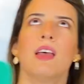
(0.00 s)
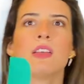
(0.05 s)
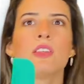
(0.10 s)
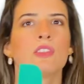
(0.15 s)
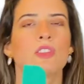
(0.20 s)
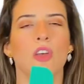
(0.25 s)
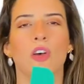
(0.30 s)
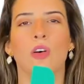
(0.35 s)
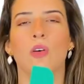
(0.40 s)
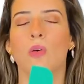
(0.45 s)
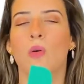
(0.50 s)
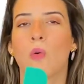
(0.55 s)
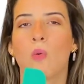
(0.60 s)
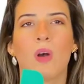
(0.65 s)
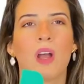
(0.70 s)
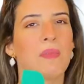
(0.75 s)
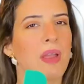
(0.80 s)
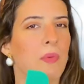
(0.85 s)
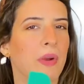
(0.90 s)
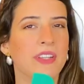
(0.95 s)
So why am
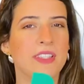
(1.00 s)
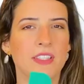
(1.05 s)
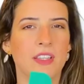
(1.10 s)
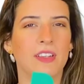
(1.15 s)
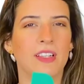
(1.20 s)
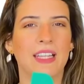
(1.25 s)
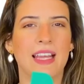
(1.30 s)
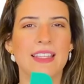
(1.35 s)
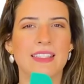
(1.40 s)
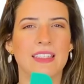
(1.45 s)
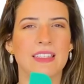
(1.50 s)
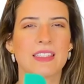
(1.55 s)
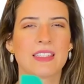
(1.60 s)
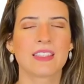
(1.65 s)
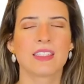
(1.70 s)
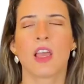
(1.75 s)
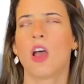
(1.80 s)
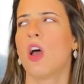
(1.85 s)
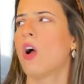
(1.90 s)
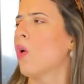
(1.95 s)
I wearing sunglasses?
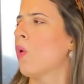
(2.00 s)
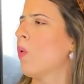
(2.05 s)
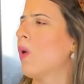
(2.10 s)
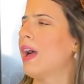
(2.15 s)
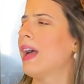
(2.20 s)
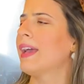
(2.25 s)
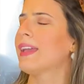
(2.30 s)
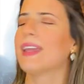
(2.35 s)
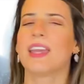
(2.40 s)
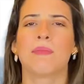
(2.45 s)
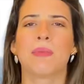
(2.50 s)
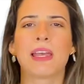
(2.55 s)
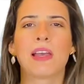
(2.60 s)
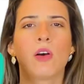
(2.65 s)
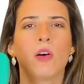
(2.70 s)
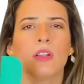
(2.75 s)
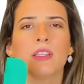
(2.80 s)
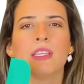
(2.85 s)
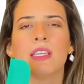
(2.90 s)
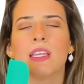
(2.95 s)
Why am I
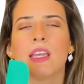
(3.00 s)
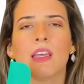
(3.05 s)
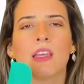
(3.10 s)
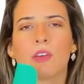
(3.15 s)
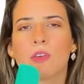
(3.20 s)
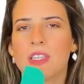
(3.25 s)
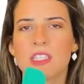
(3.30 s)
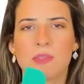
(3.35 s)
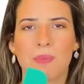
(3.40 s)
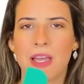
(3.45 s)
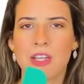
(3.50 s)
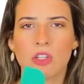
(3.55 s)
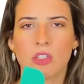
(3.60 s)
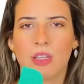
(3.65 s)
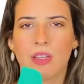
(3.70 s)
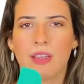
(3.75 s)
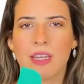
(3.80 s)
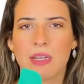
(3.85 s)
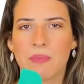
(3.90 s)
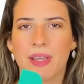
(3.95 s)
holding a green spatula
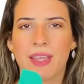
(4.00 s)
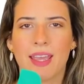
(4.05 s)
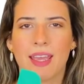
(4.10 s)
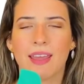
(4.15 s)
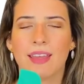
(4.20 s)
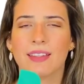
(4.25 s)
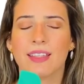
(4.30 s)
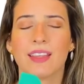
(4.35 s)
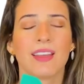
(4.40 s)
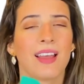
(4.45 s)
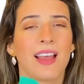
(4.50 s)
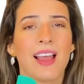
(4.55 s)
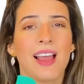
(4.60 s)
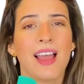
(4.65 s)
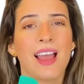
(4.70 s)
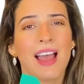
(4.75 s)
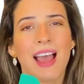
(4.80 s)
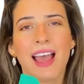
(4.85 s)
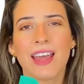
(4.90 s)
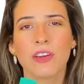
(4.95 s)
in my hand?
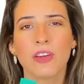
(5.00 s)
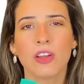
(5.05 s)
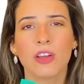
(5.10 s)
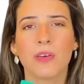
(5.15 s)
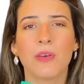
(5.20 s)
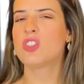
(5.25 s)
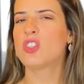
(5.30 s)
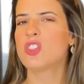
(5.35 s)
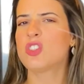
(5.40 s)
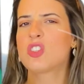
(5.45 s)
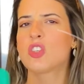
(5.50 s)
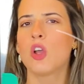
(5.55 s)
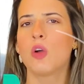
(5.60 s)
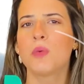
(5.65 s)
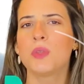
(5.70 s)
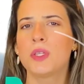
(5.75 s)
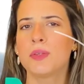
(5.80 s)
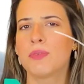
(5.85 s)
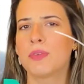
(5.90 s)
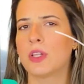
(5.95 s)
I don't know. Just go
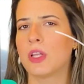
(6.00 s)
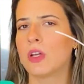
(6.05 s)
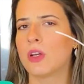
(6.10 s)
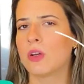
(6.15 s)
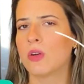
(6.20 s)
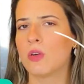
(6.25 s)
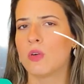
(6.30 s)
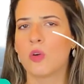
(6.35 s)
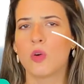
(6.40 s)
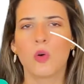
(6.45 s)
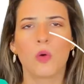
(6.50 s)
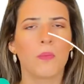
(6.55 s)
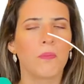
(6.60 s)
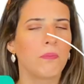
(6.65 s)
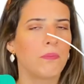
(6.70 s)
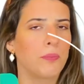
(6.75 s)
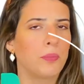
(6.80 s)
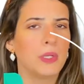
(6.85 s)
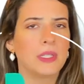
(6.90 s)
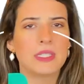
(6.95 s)
with the flow,
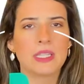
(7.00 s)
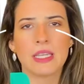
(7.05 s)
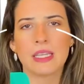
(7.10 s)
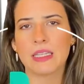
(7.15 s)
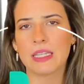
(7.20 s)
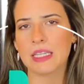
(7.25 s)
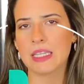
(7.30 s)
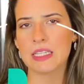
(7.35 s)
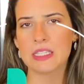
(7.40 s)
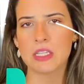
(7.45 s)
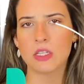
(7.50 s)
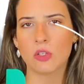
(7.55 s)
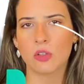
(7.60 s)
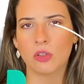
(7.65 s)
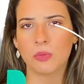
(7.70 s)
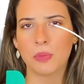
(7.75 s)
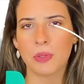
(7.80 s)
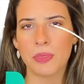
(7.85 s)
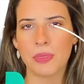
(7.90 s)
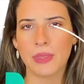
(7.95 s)
pretend like it's a
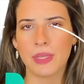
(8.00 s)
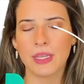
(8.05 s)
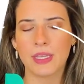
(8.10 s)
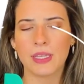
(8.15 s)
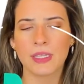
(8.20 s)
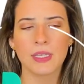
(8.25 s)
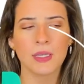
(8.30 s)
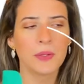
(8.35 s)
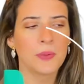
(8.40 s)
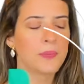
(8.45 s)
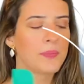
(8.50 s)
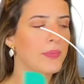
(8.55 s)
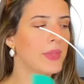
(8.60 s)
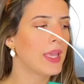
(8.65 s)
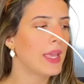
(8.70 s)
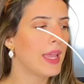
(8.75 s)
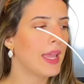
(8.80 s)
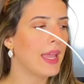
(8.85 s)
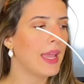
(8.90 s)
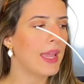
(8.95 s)
normal thing,
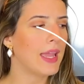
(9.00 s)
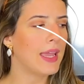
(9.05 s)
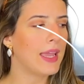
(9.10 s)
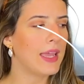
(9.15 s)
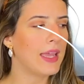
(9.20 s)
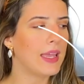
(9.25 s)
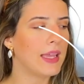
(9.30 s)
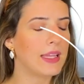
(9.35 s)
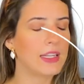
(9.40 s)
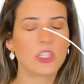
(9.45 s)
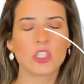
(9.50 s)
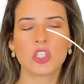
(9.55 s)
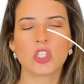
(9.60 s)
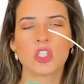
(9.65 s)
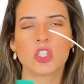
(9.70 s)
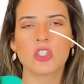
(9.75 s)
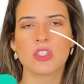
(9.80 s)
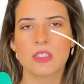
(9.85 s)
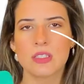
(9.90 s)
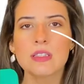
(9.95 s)
and
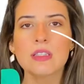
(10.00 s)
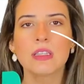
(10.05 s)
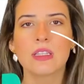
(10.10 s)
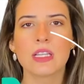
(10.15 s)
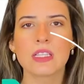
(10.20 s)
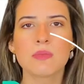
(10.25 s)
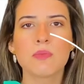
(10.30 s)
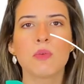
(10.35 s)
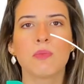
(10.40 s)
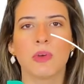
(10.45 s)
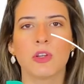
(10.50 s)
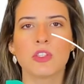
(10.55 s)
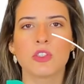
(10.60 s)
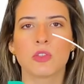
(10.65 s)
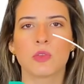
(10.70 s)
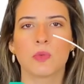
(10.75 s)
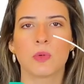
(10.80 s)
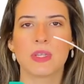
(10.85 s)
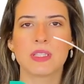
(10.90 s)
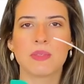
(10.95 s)
just let's move on to
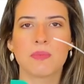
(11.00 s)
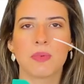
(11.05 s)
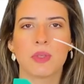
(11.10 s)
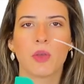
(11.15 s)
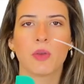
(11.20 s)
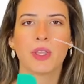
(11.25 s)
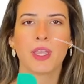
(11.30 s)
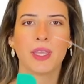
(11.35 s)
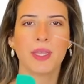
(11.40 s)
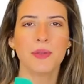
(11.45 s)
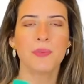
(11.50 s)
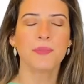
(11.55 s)
the recipe, okay?